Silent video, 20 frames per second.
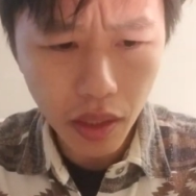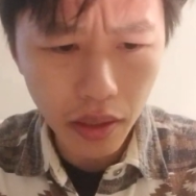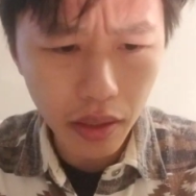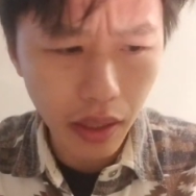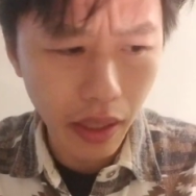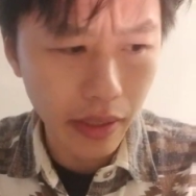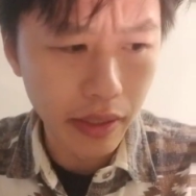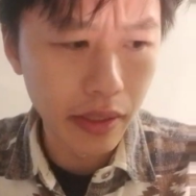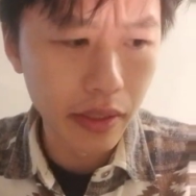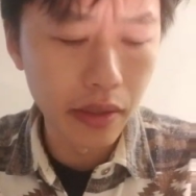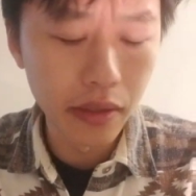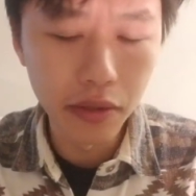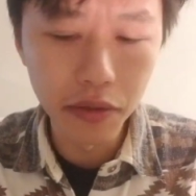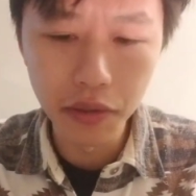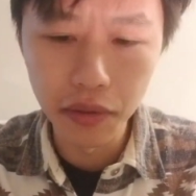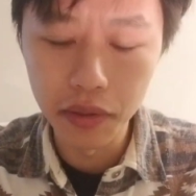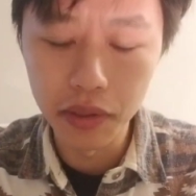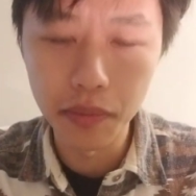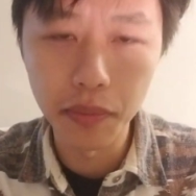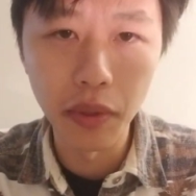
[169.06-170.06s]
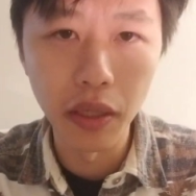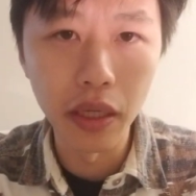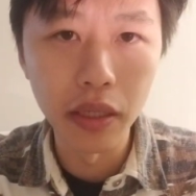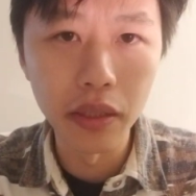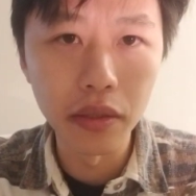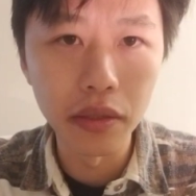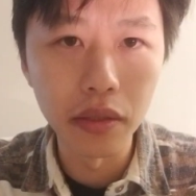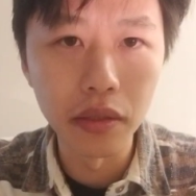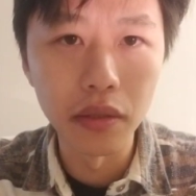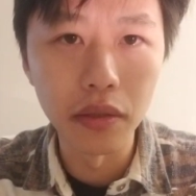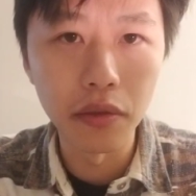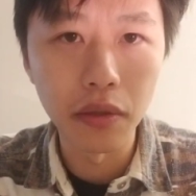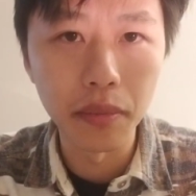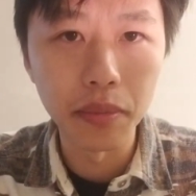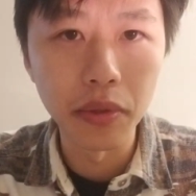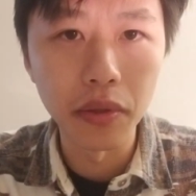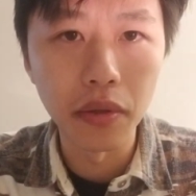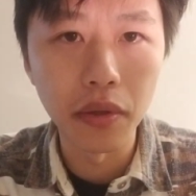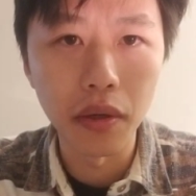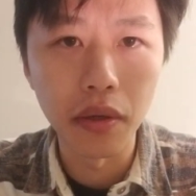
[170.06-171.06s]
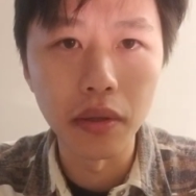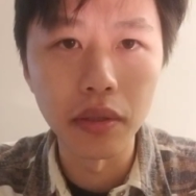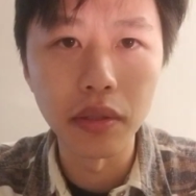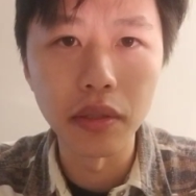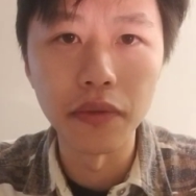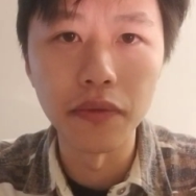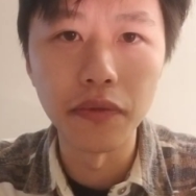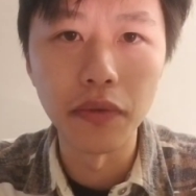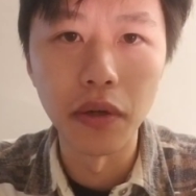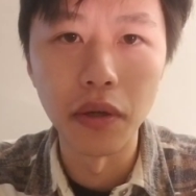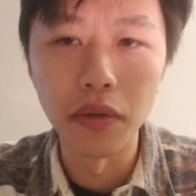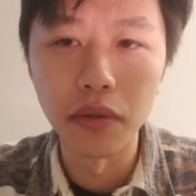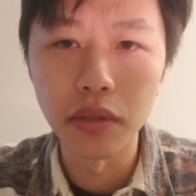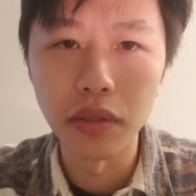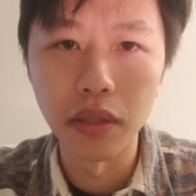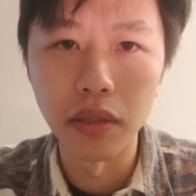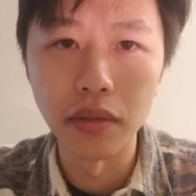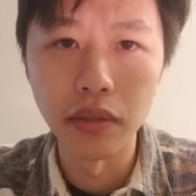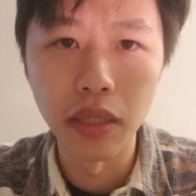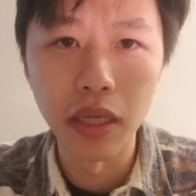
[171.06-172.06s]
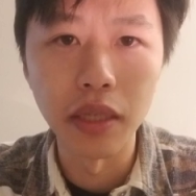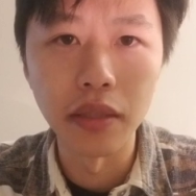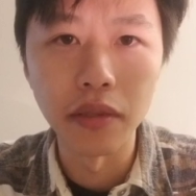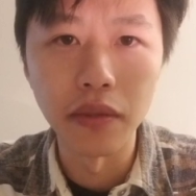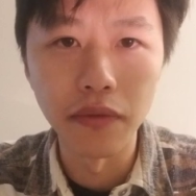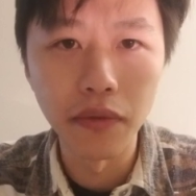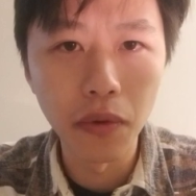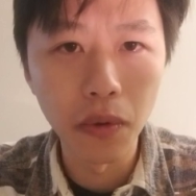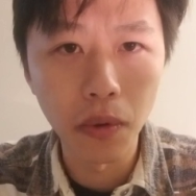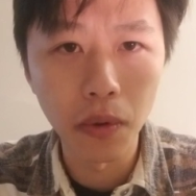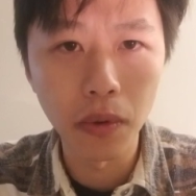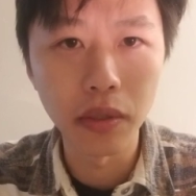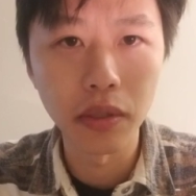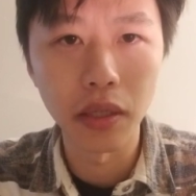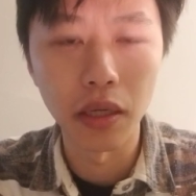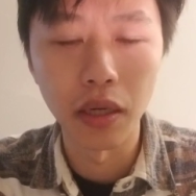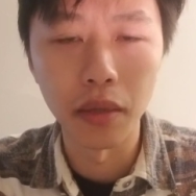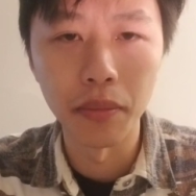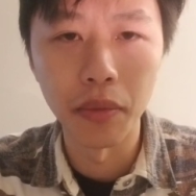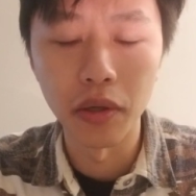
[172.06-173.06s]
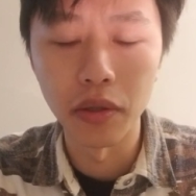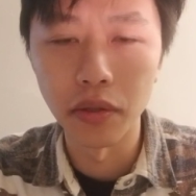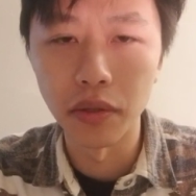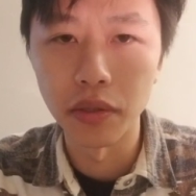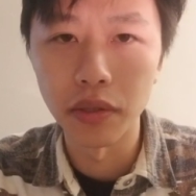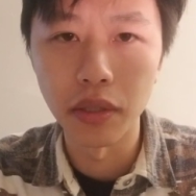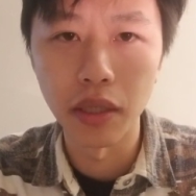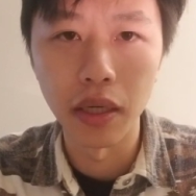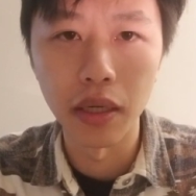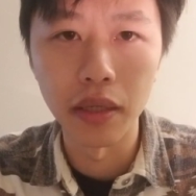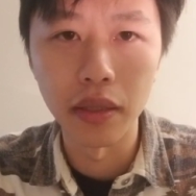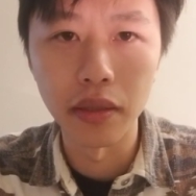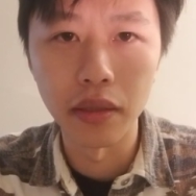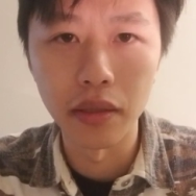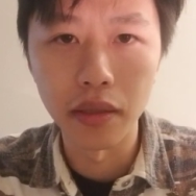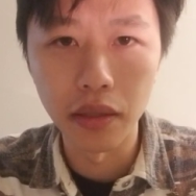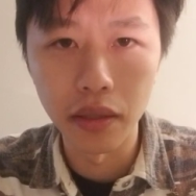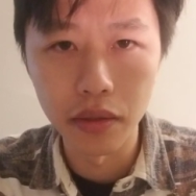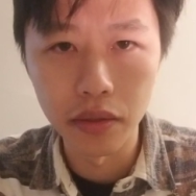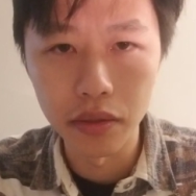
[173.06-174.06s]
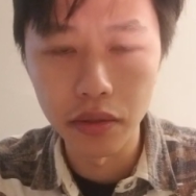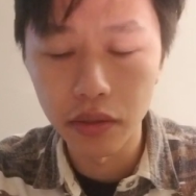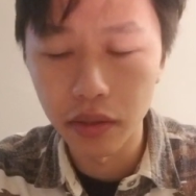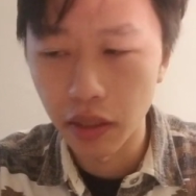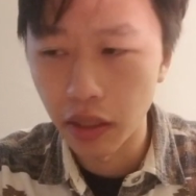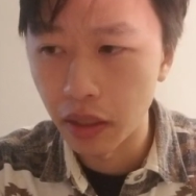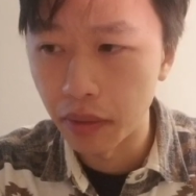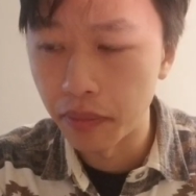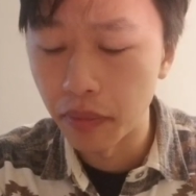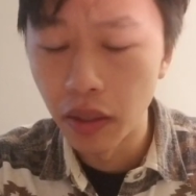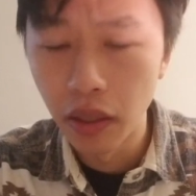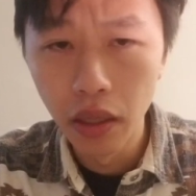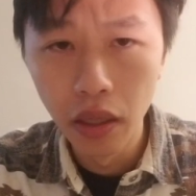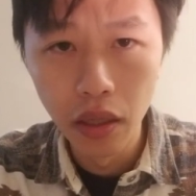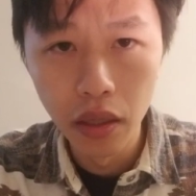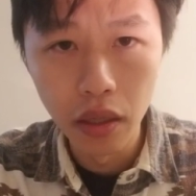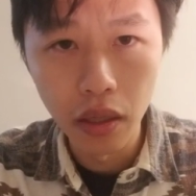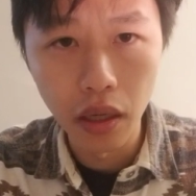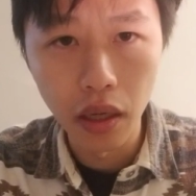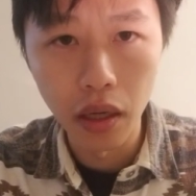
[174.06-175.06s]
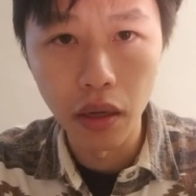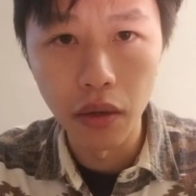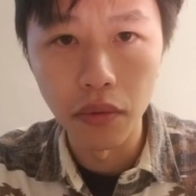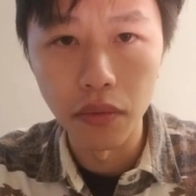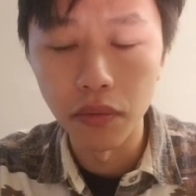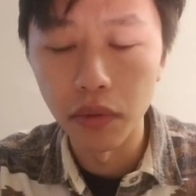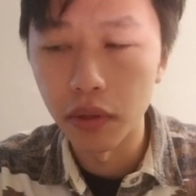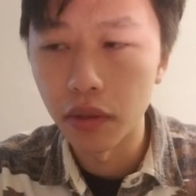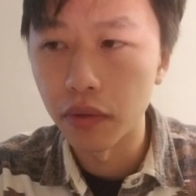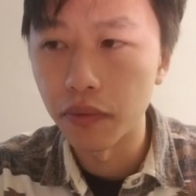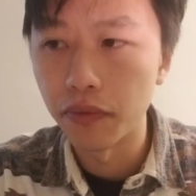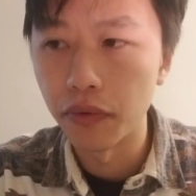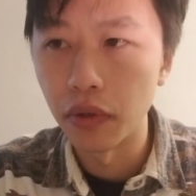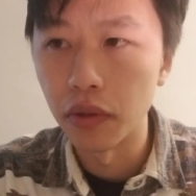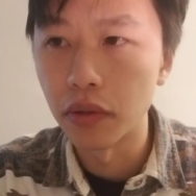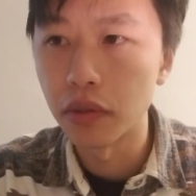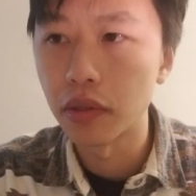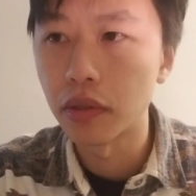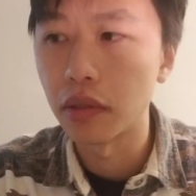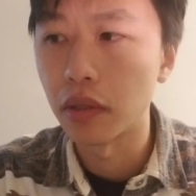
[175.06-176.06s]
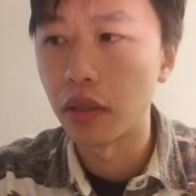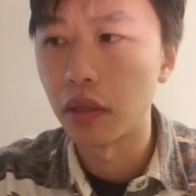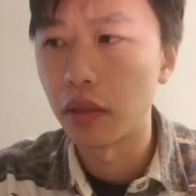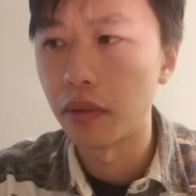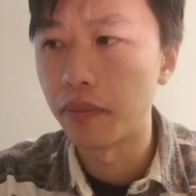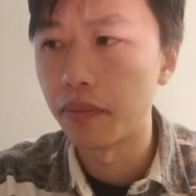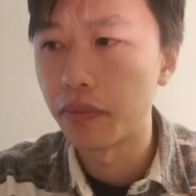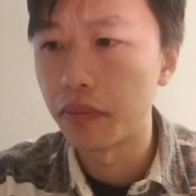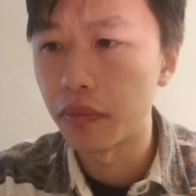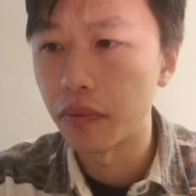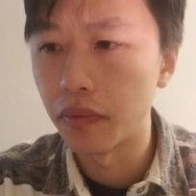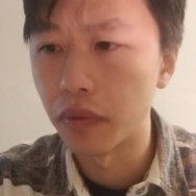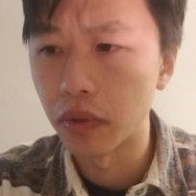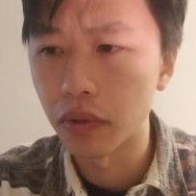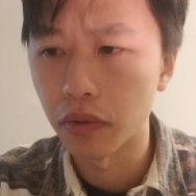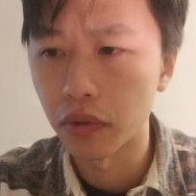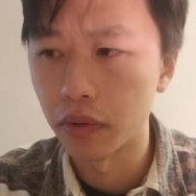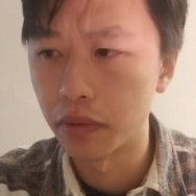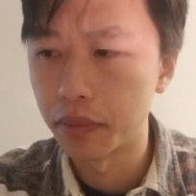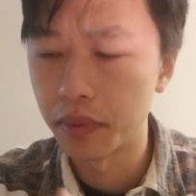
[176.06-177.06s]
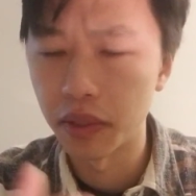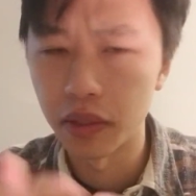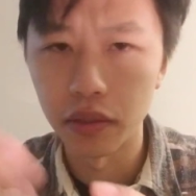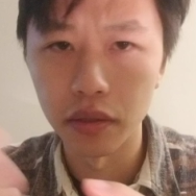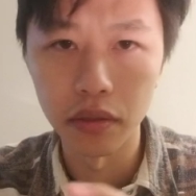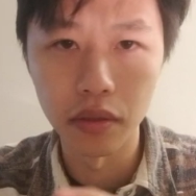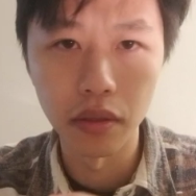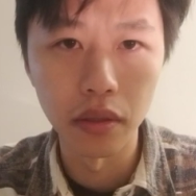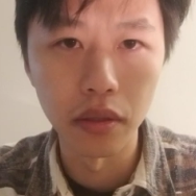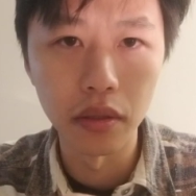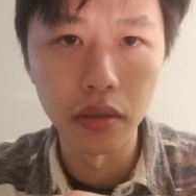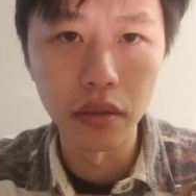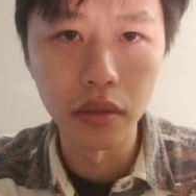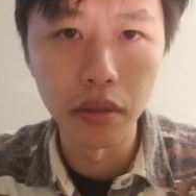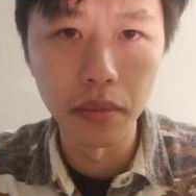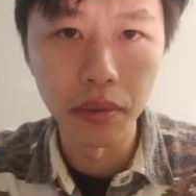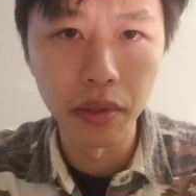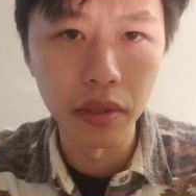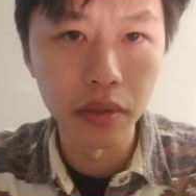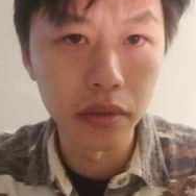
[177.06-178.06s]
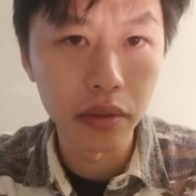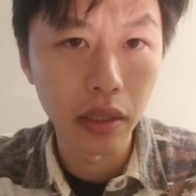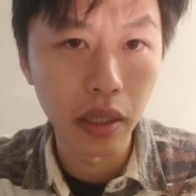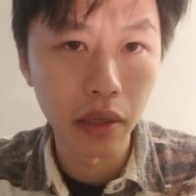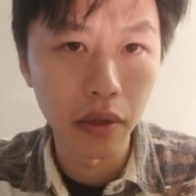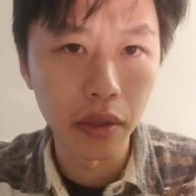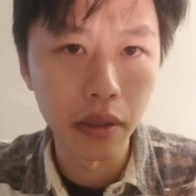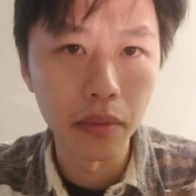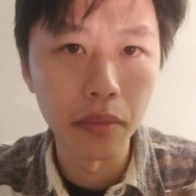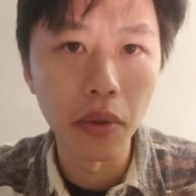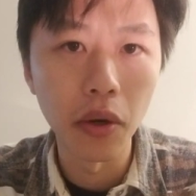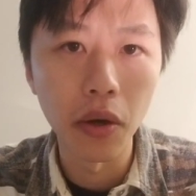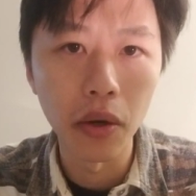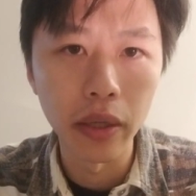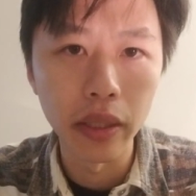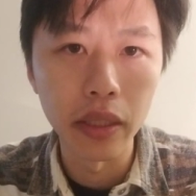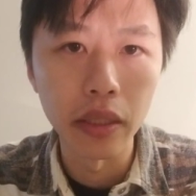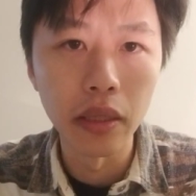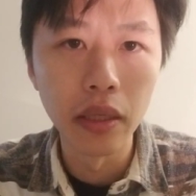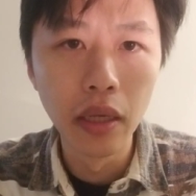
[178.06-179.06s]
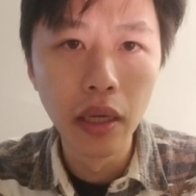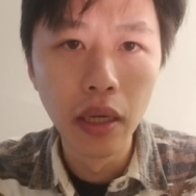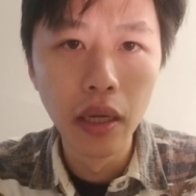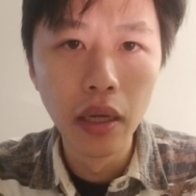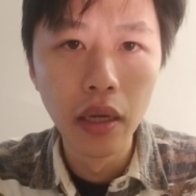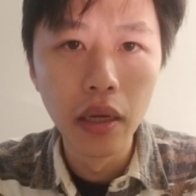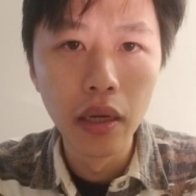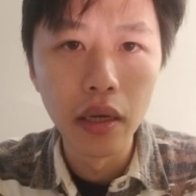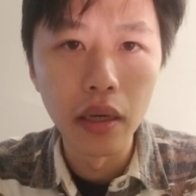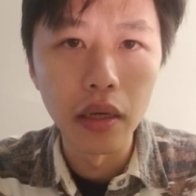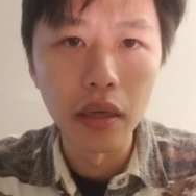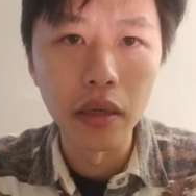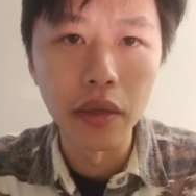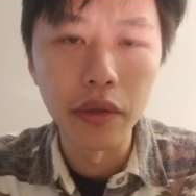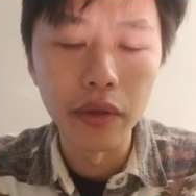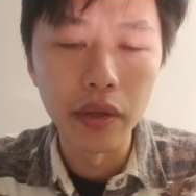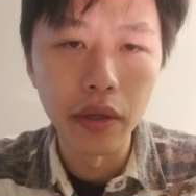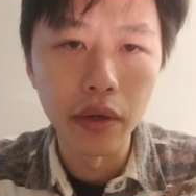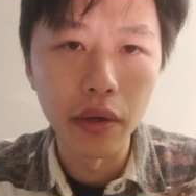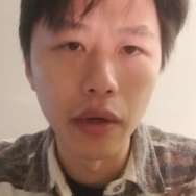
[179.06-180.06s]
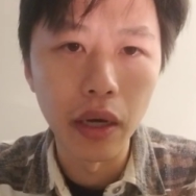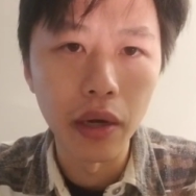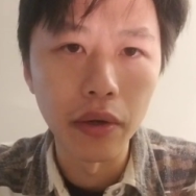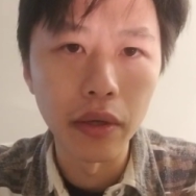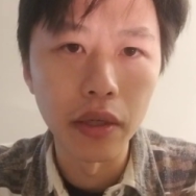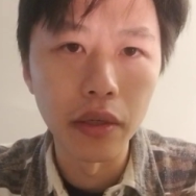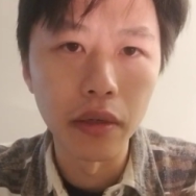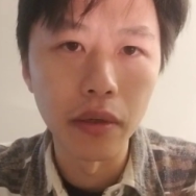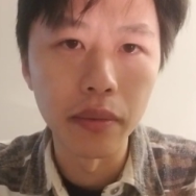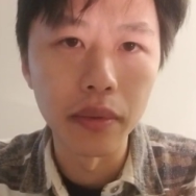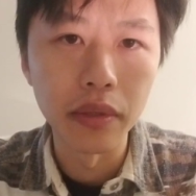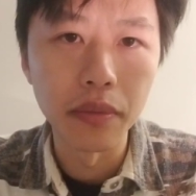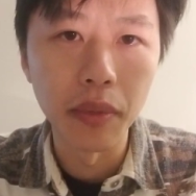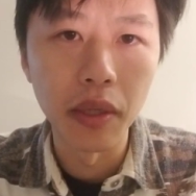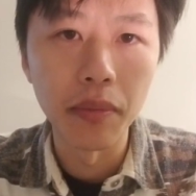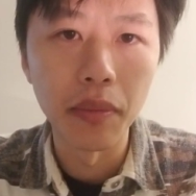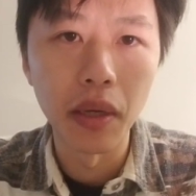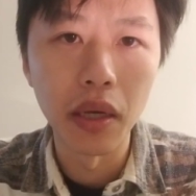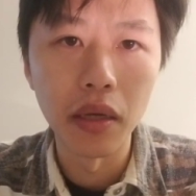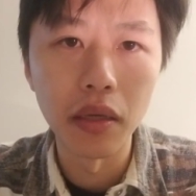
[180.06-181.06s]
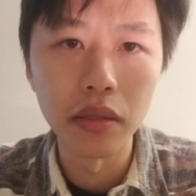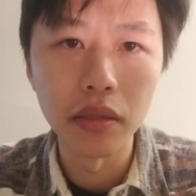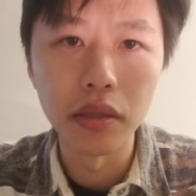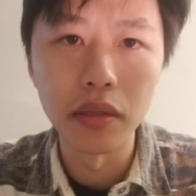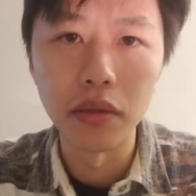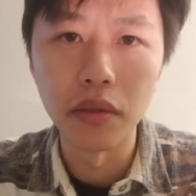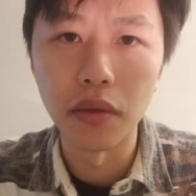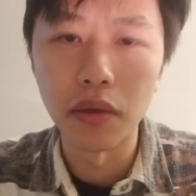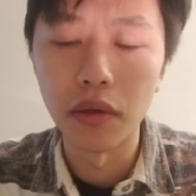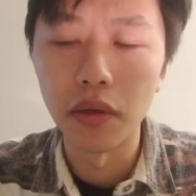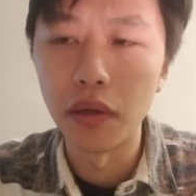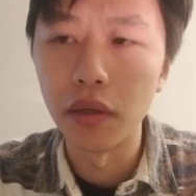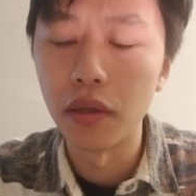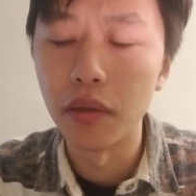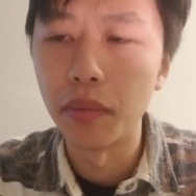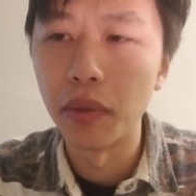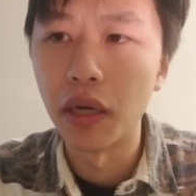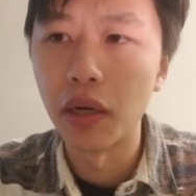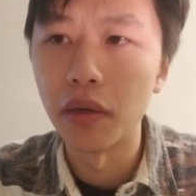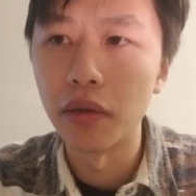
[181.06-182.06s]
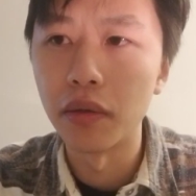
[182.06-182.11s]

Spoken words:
I needed to explain to the cryptocurrency folks that yes, of course I am on your side, and the same with folks with groups such as the Libertarian Party that are out here because my policies are all about